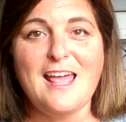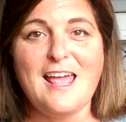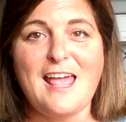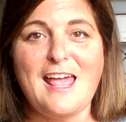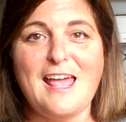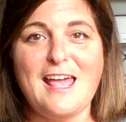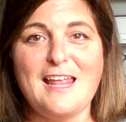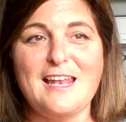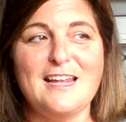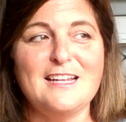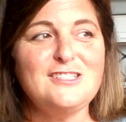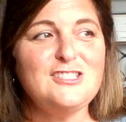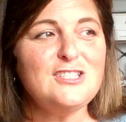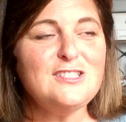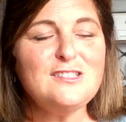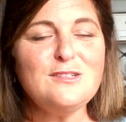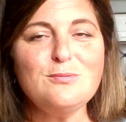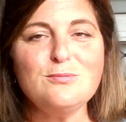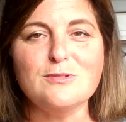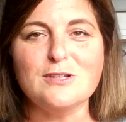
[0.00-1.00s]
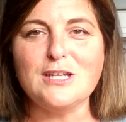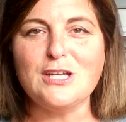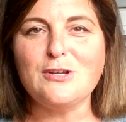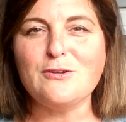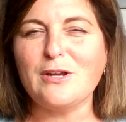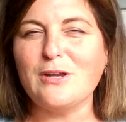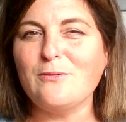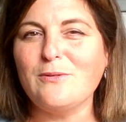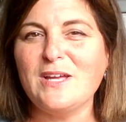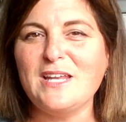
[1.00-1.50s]
and it's just a really
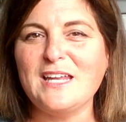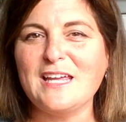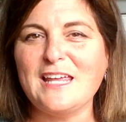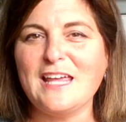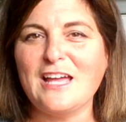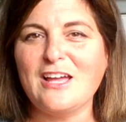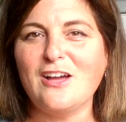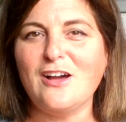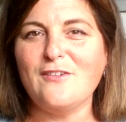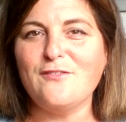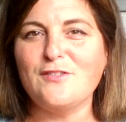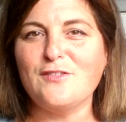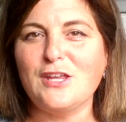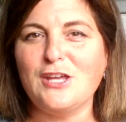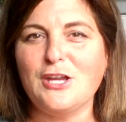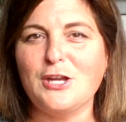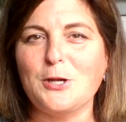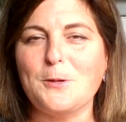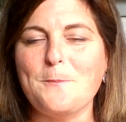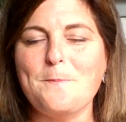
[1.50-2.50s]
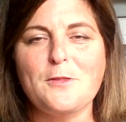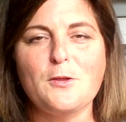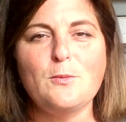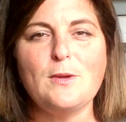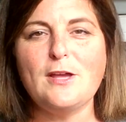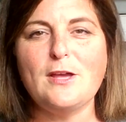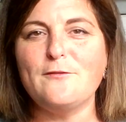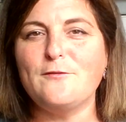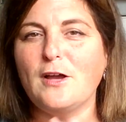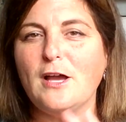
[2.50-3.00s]
great way to kick off the year. We
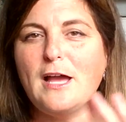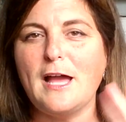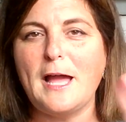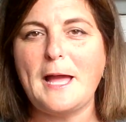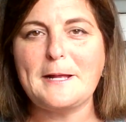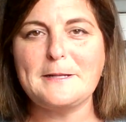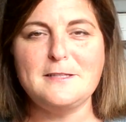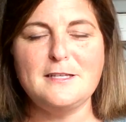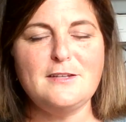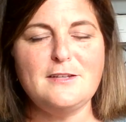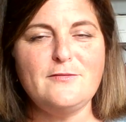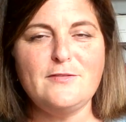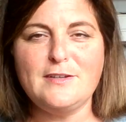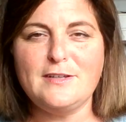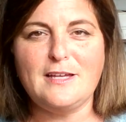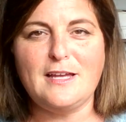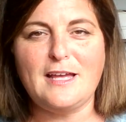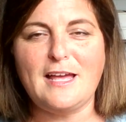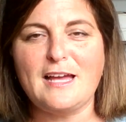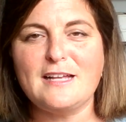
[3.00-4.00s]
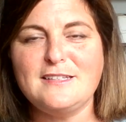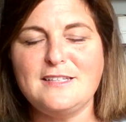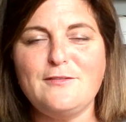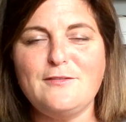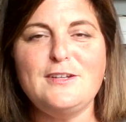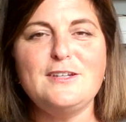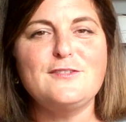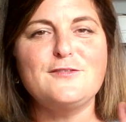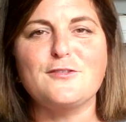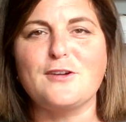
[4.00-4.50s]
have
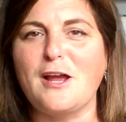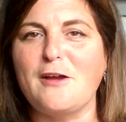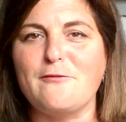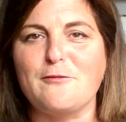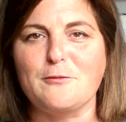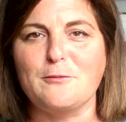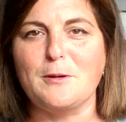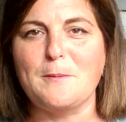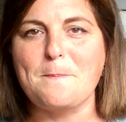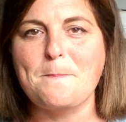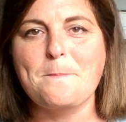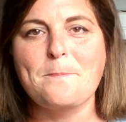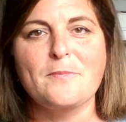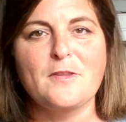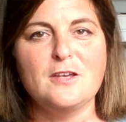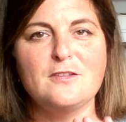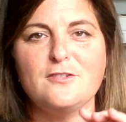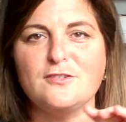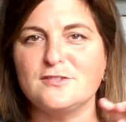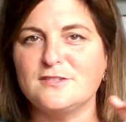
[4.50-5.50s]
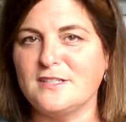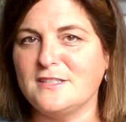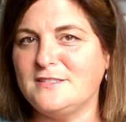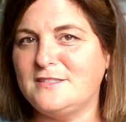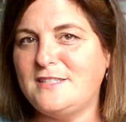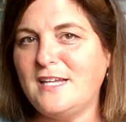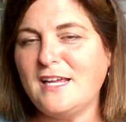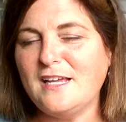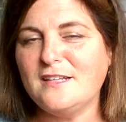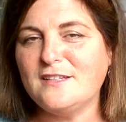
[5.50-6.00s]
activities for everyone. There's a
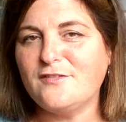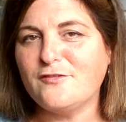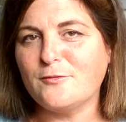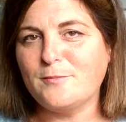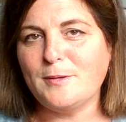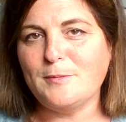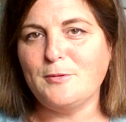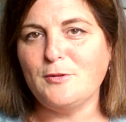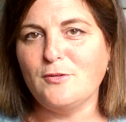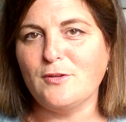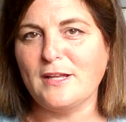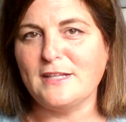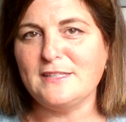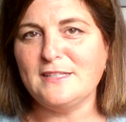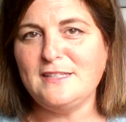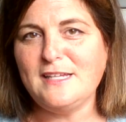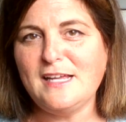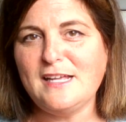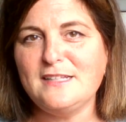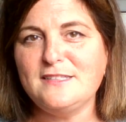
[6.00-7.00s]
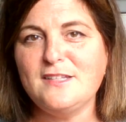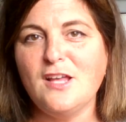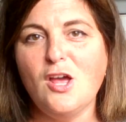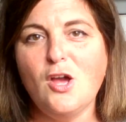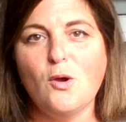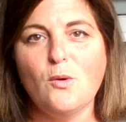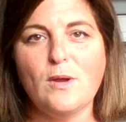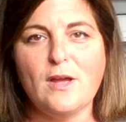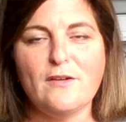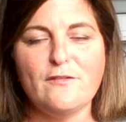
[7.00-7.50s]
dance for people who like to dance.
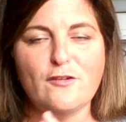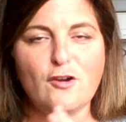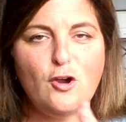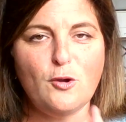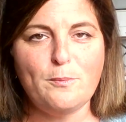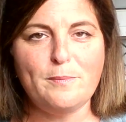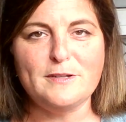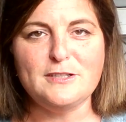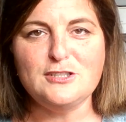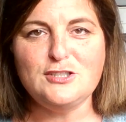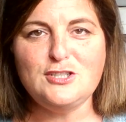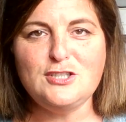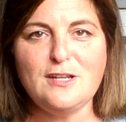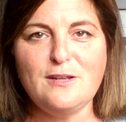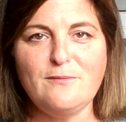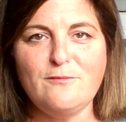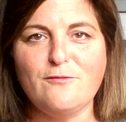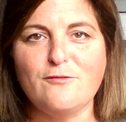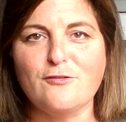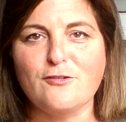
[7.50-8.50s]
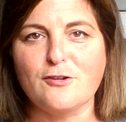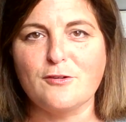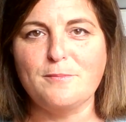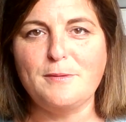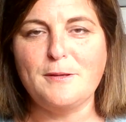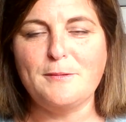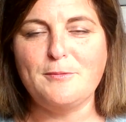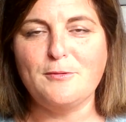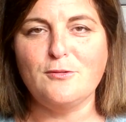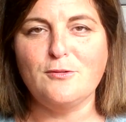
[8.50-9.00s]
We have open gym for
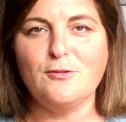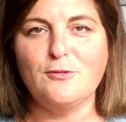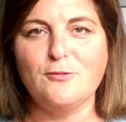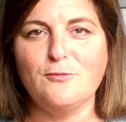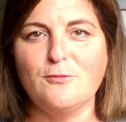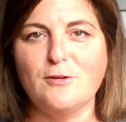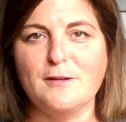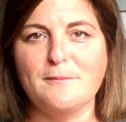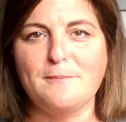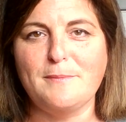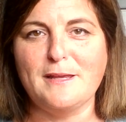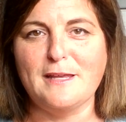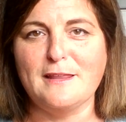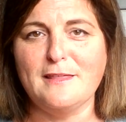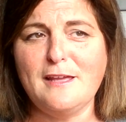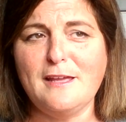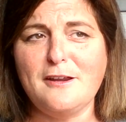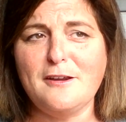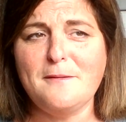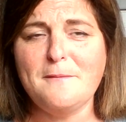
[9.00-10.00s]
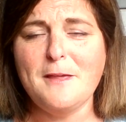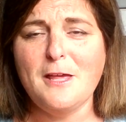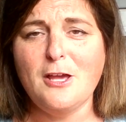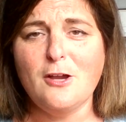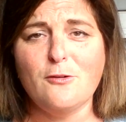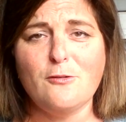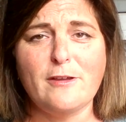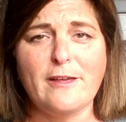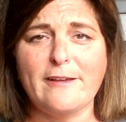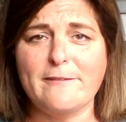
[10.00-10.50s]
people who want to be in there.
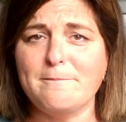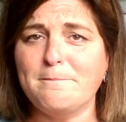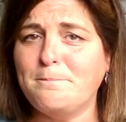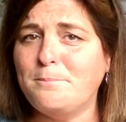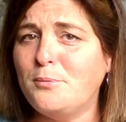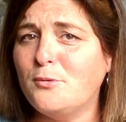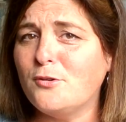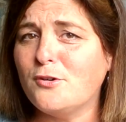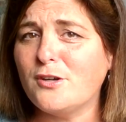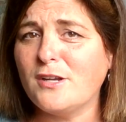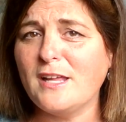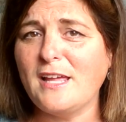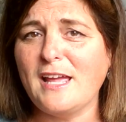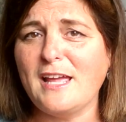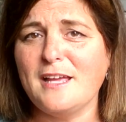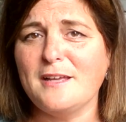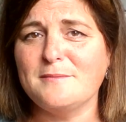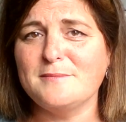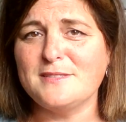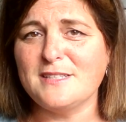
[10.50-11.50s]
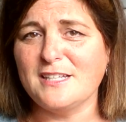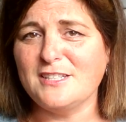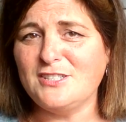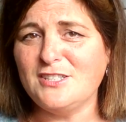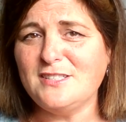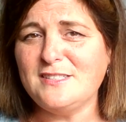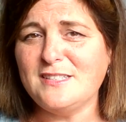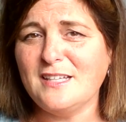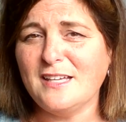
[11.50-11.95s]
We have board games. It's